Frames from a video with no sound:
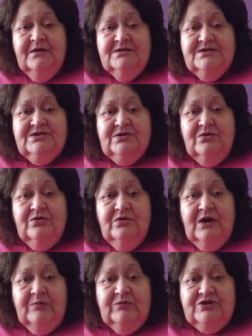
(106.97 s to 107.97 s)
So
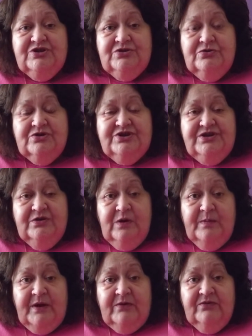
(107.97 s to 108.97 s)
I'm going to talk to you
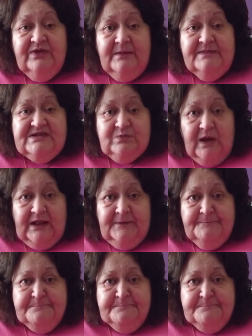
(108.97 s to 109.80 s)
about them as well.